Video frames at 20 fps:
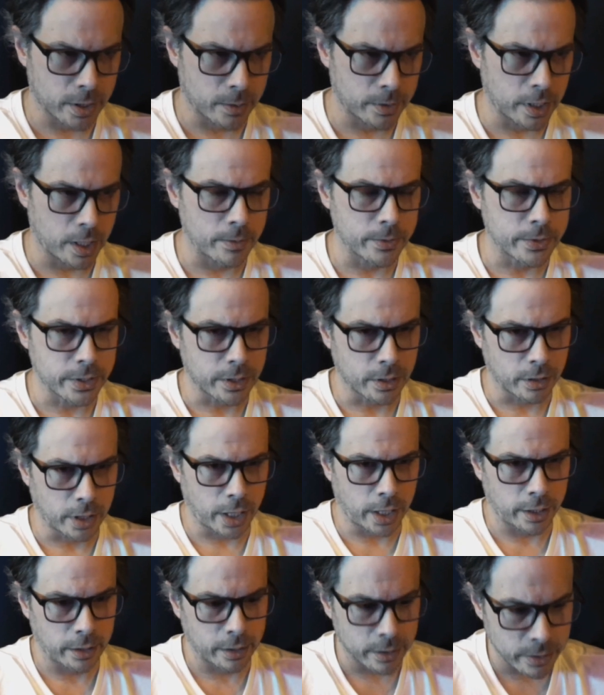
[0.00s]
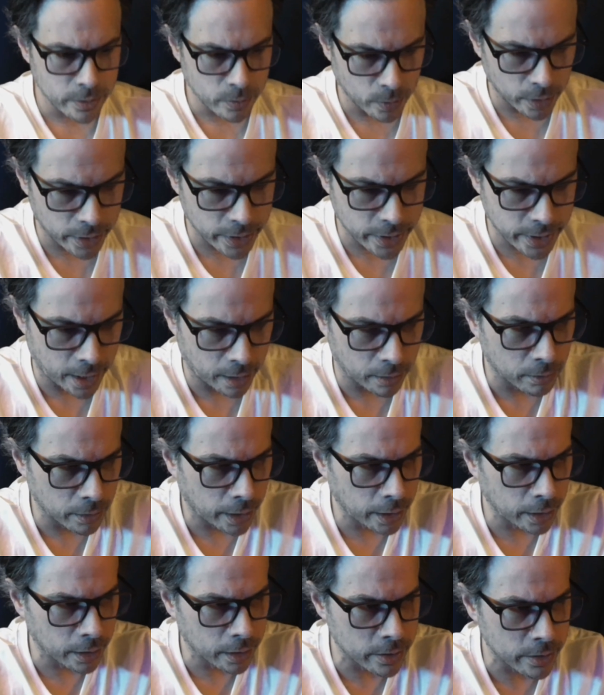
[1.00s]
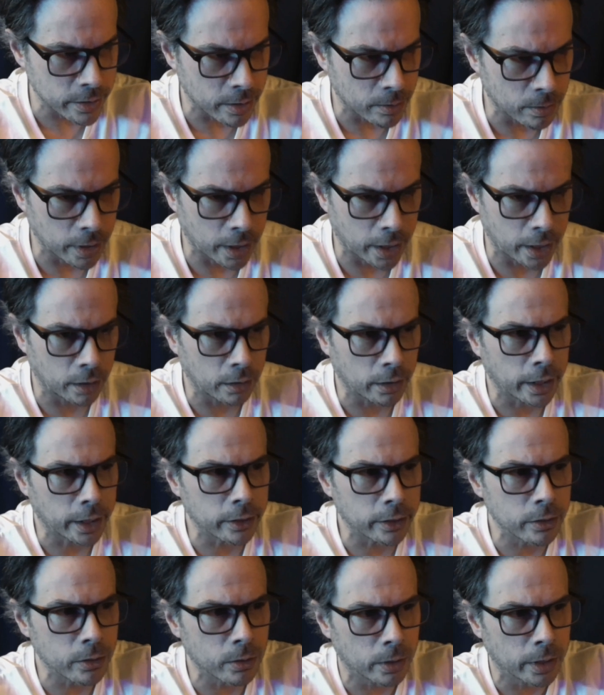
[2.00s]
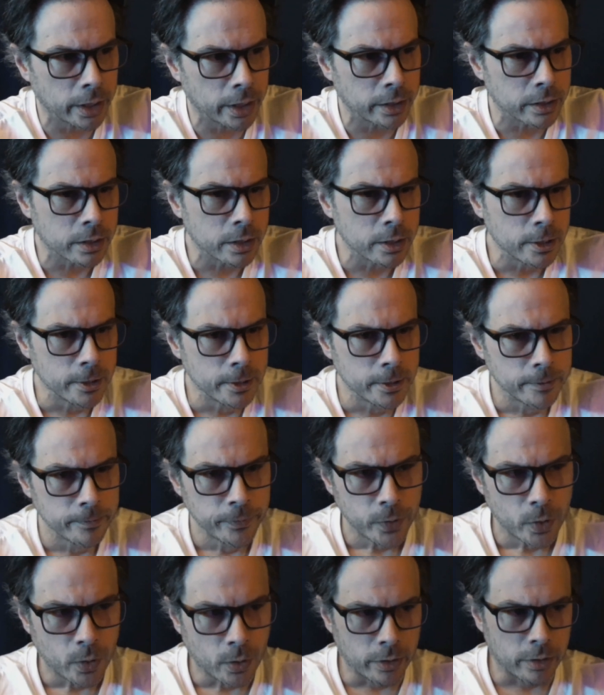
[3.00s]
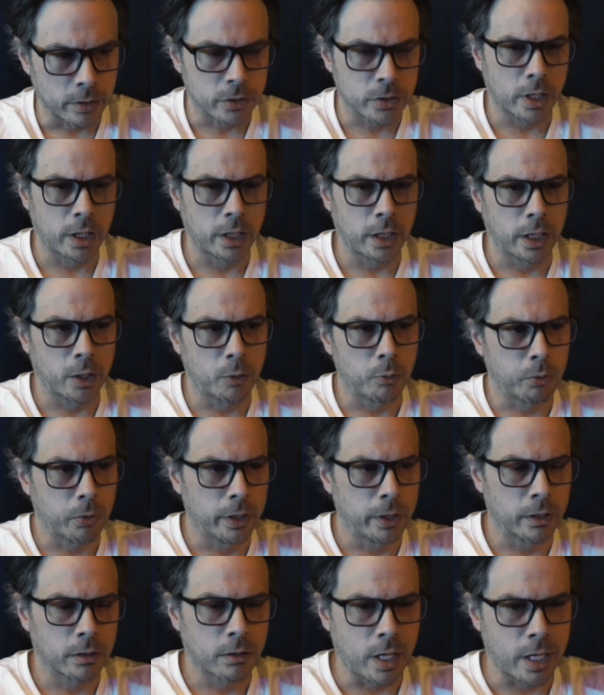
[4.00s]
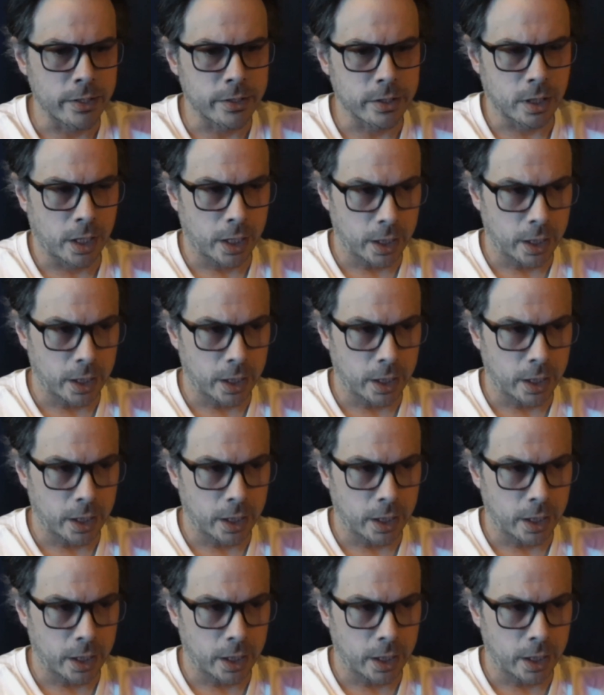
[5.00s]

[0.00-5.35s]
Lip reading: sometimes their cadence would accelerate because they were getting like annoyed or they're trying to get a point across.